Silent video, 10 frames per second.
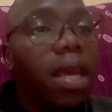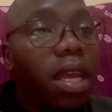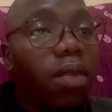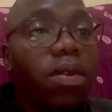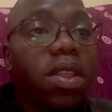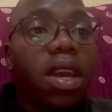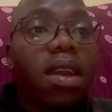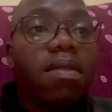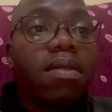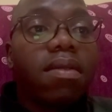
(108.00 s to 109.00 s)
in which
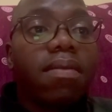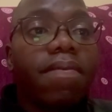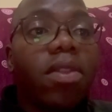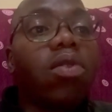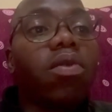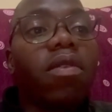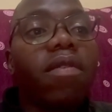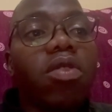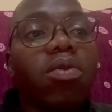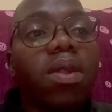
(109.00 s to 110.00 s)
case it will
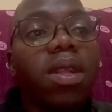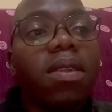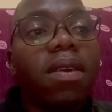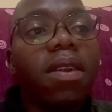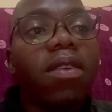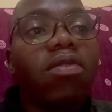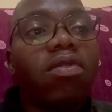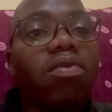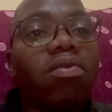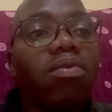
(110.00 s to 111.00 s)
eventually turn
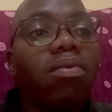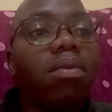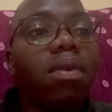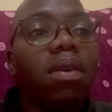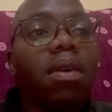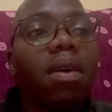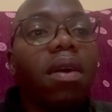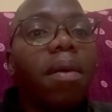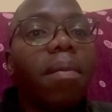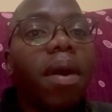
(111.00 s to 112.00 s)
into new
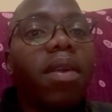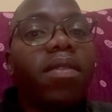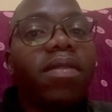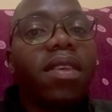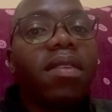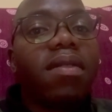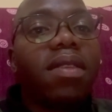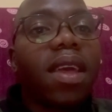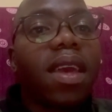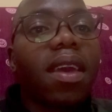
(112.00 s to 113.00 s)
pile of seeds
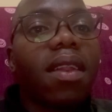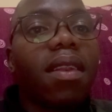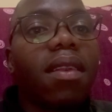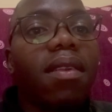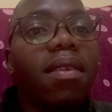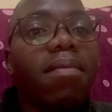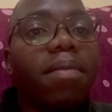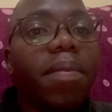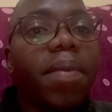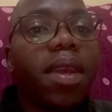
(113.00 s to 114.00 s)
that can
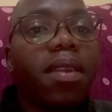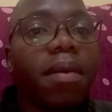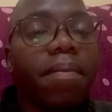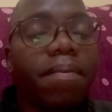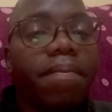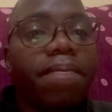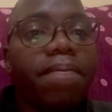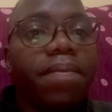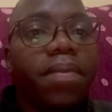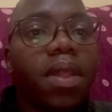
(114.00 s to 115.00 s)
be picked up.
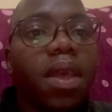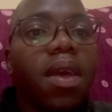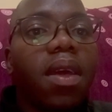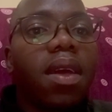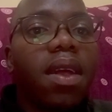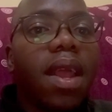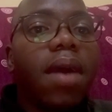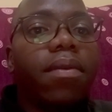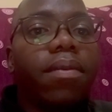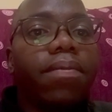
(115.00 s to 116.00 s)

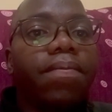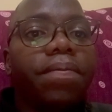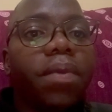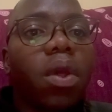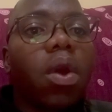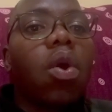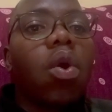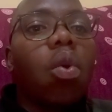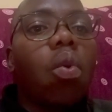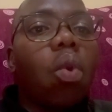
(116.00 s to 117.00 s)
Now,
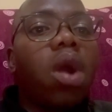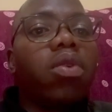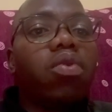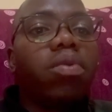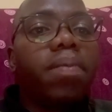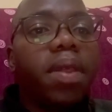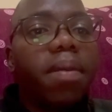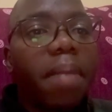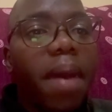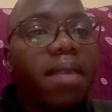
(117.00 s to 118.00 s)
what would be the
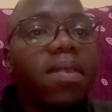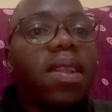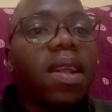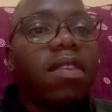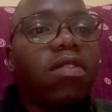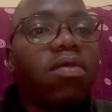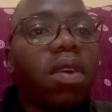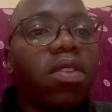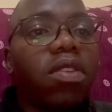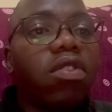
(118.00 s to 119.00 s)
best data
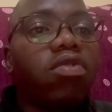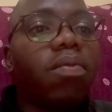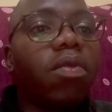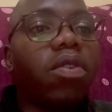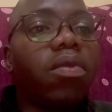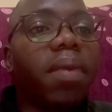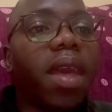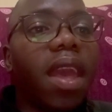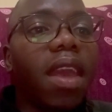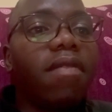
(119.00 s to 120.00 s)
structure to model
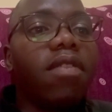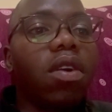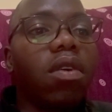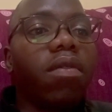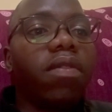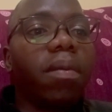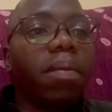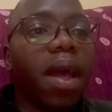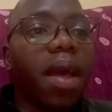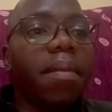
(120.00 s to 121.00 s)
behavior of
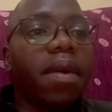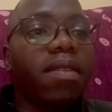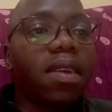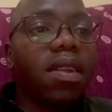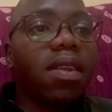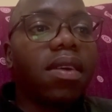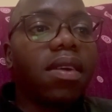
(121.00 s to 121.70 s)
supply basket?